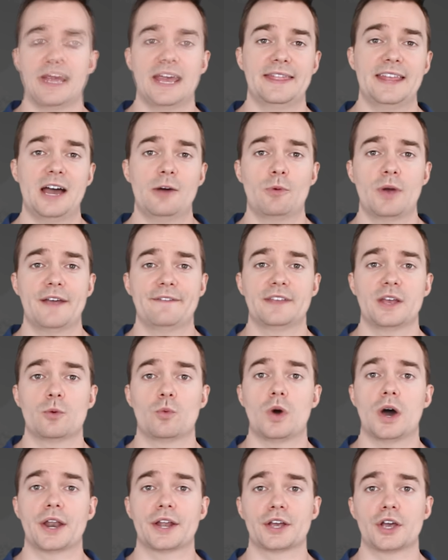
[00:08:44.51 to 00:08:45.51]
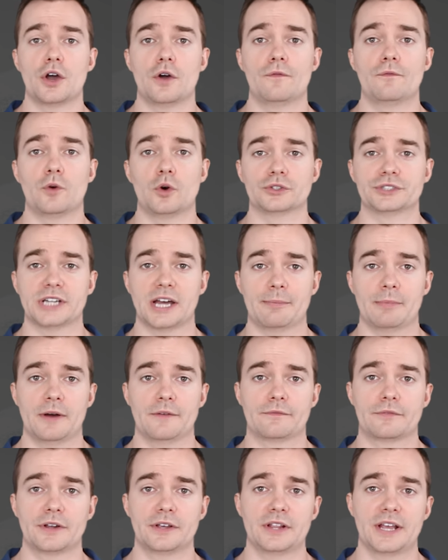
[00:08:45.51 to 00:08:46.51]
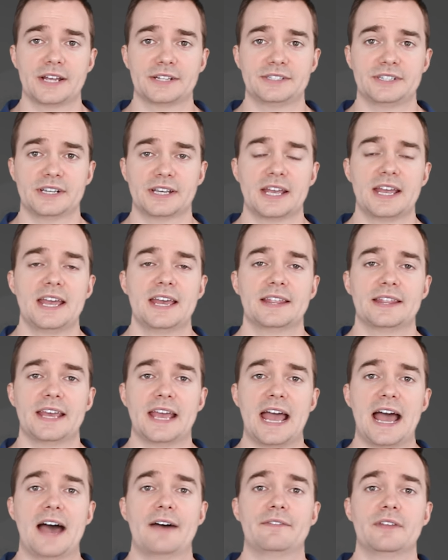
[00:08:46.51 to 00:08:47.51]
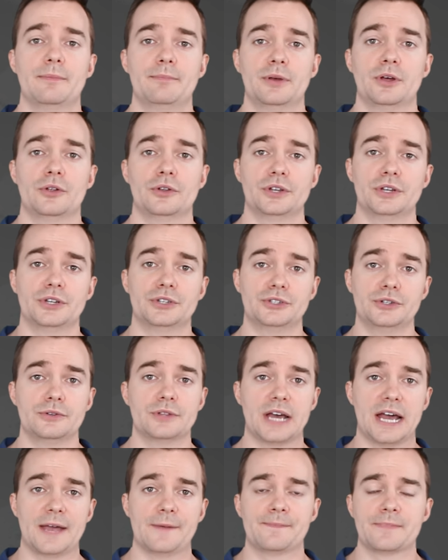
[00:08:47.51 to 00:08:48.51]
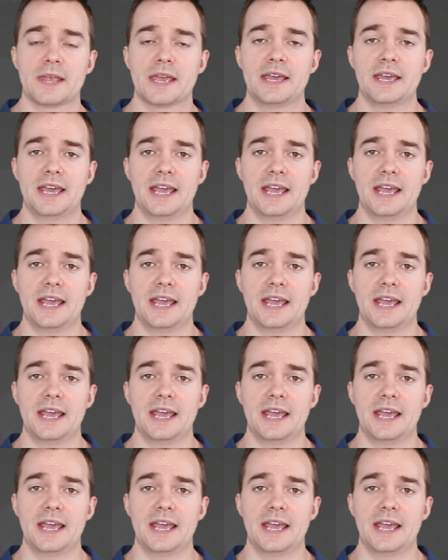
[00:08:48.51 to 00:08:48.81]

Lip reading: And that way, if they want to go full-time on freelancing, they have the ability to do that.